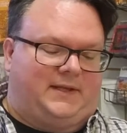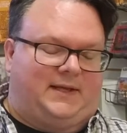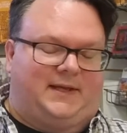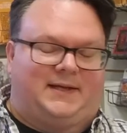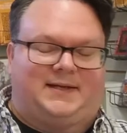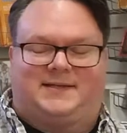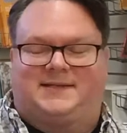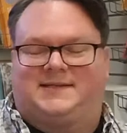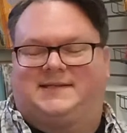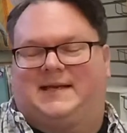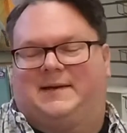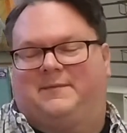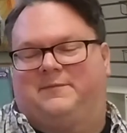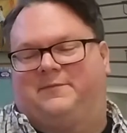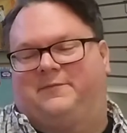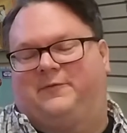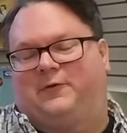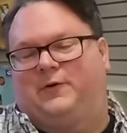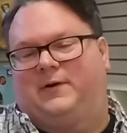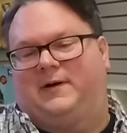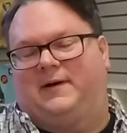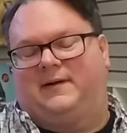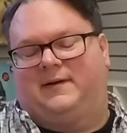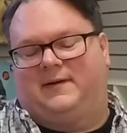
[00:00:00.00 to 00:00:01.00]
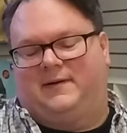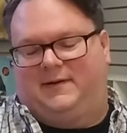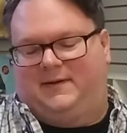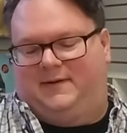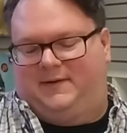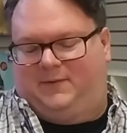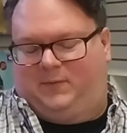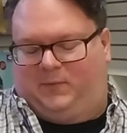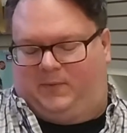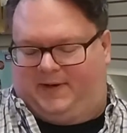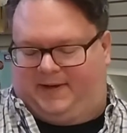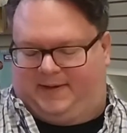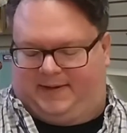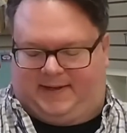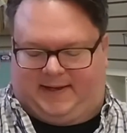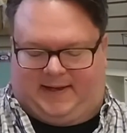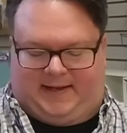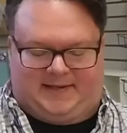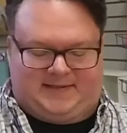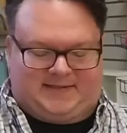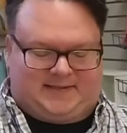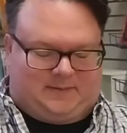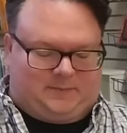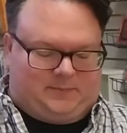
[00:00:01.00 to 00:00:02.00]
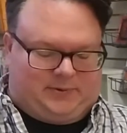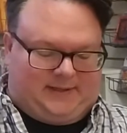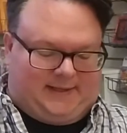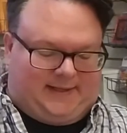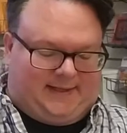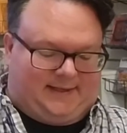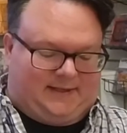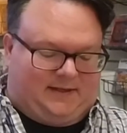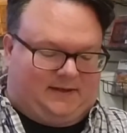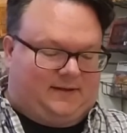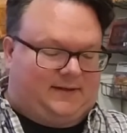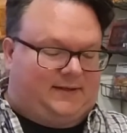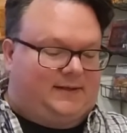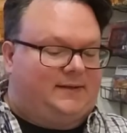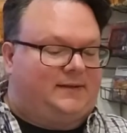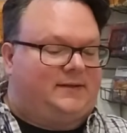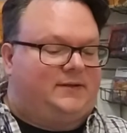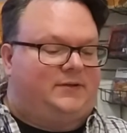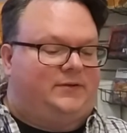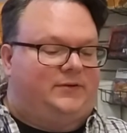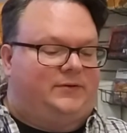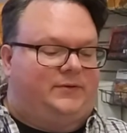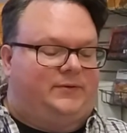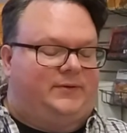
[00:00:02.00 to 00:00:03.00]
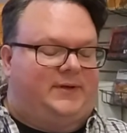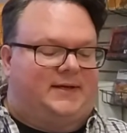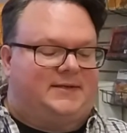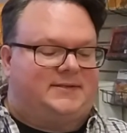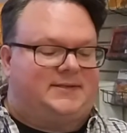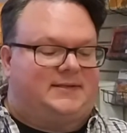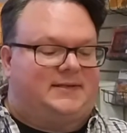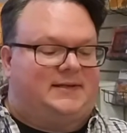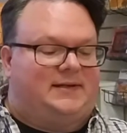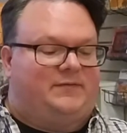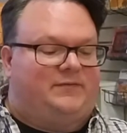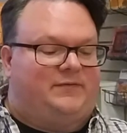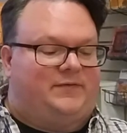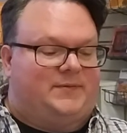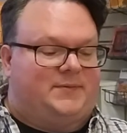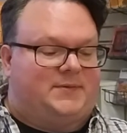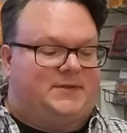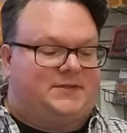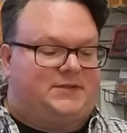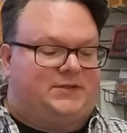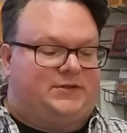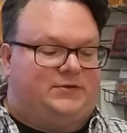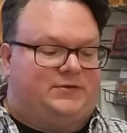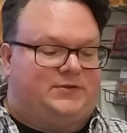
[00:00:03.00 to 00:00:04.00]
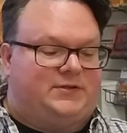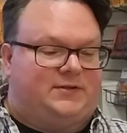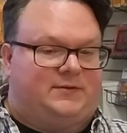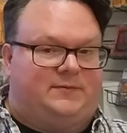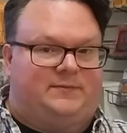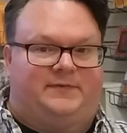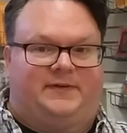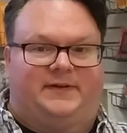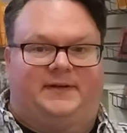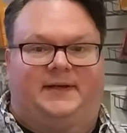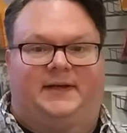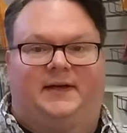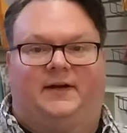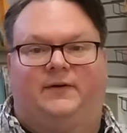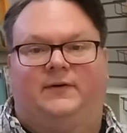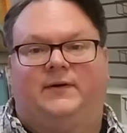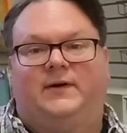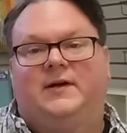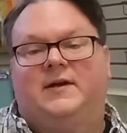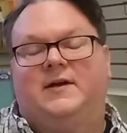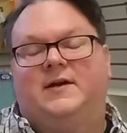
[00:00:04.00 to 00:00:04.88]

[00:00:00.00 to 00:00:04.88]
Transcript: except for one of the guys that played on it, who has an infamous YouTube video.